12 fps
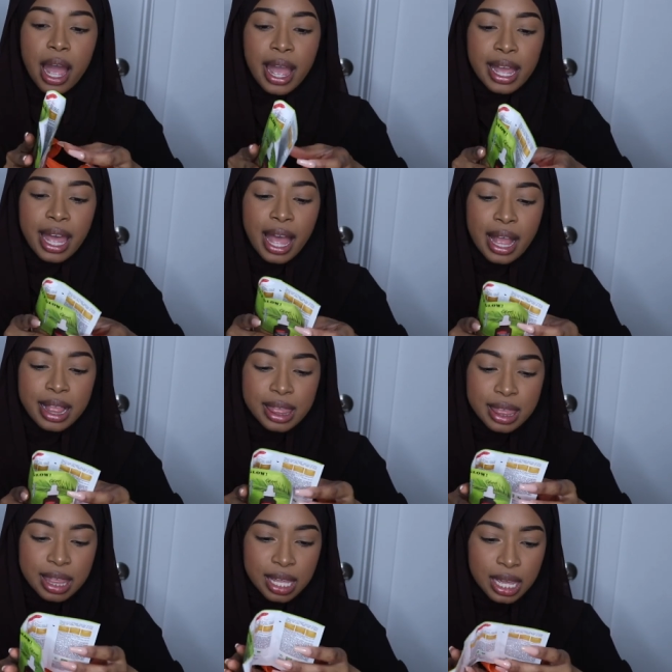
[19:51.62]
I
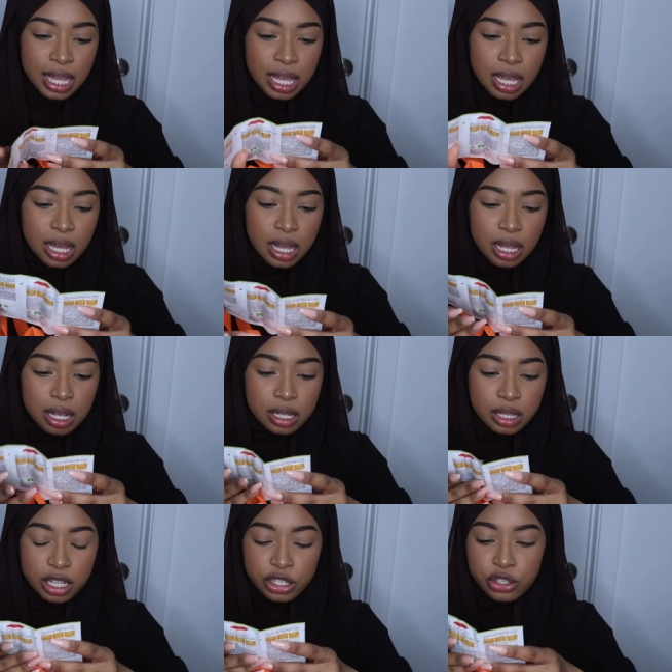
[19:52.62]
got the,
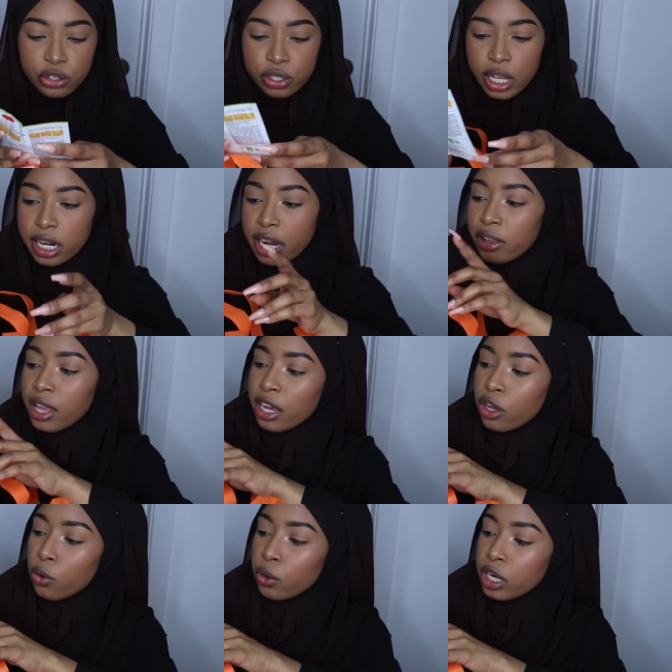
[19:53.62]
this is their skincare
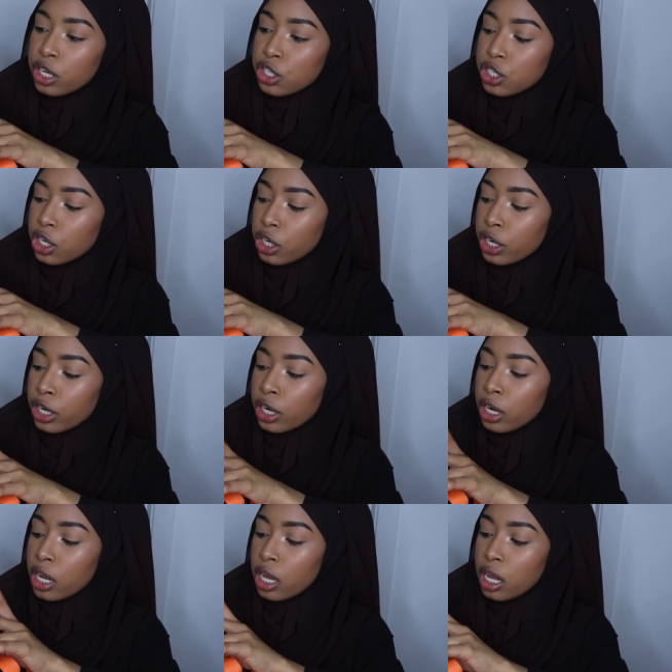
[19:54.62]
line, Coconut
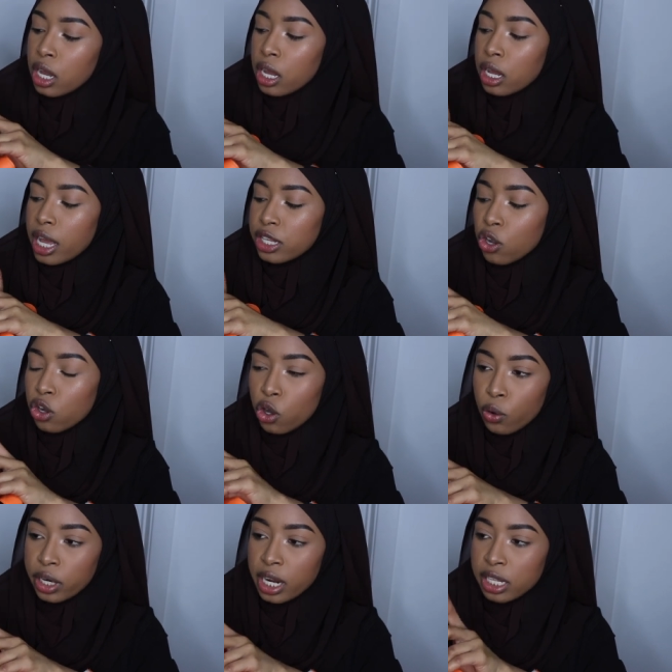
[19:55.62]
Sugar. It's all
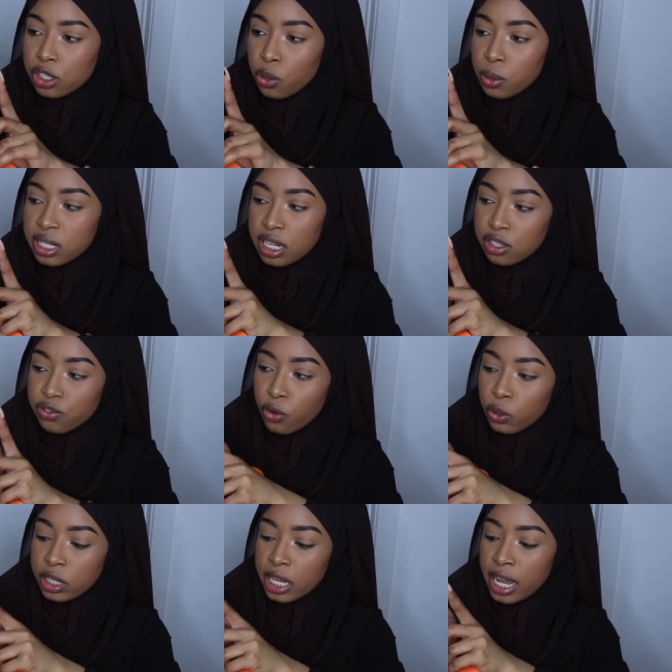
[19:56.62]
coconut, so it's
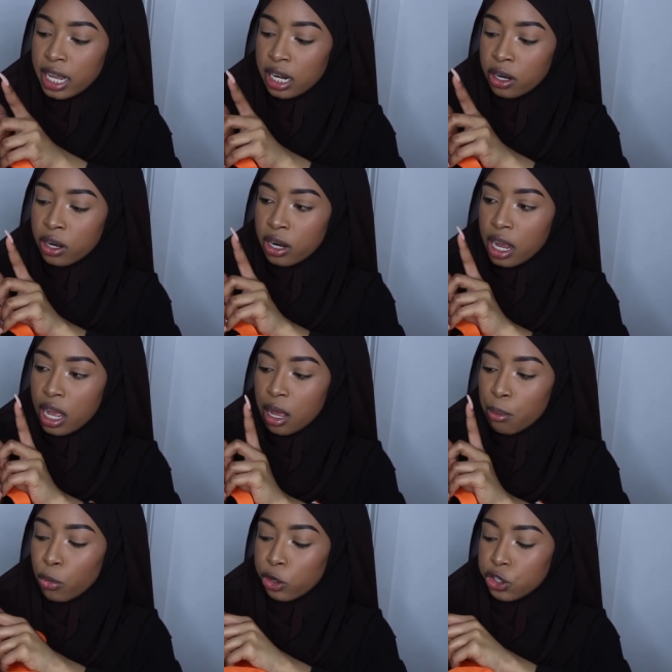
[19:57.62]
exfoliator,
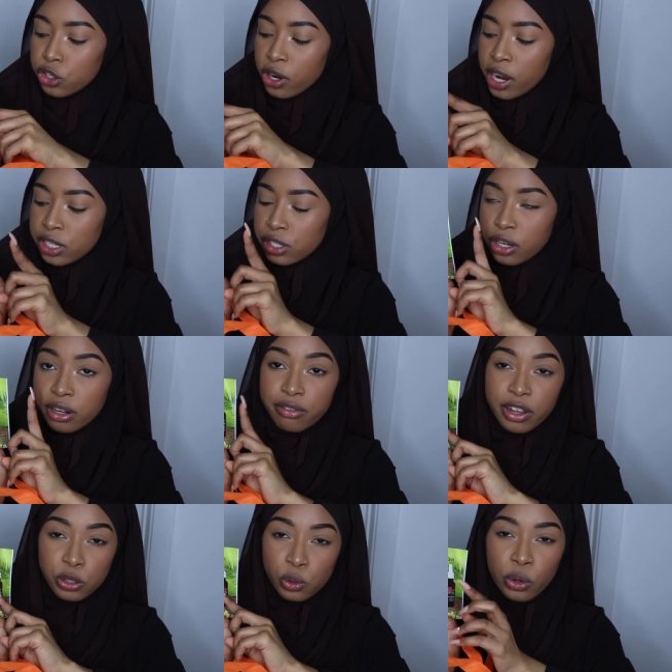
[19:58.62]
moisturizer, and
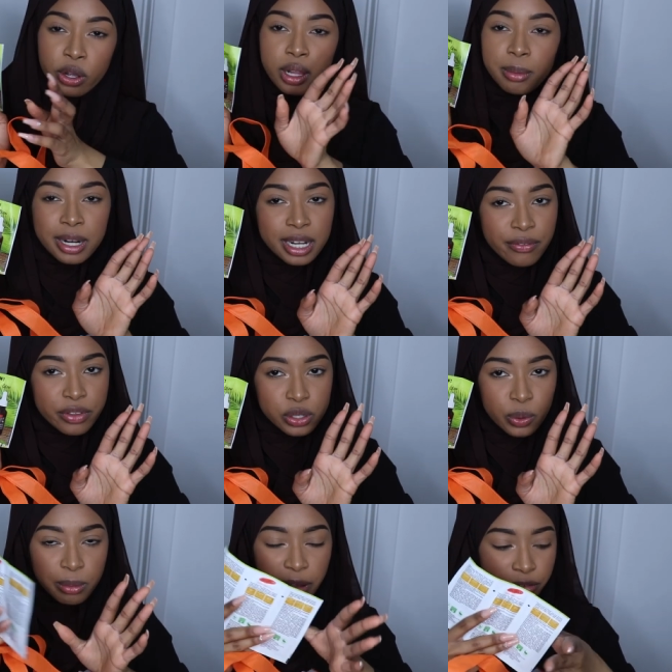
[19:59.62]
facial oil. I'm going to give
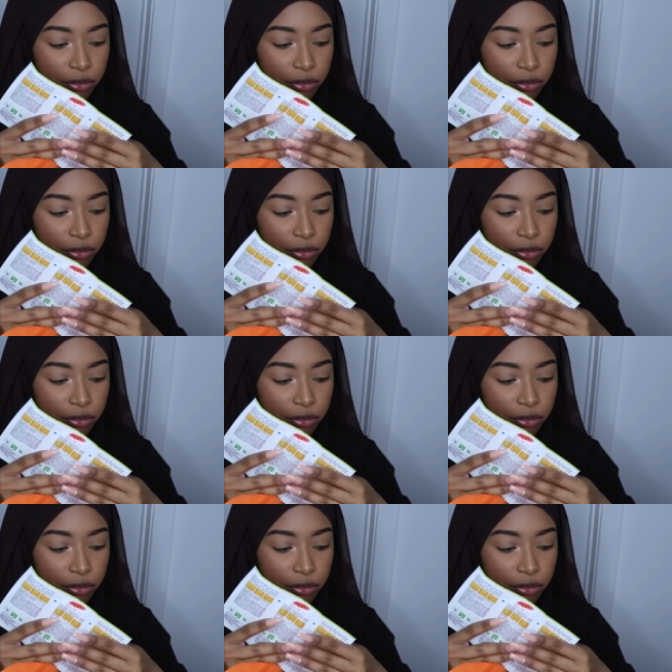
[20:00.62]
this to one of my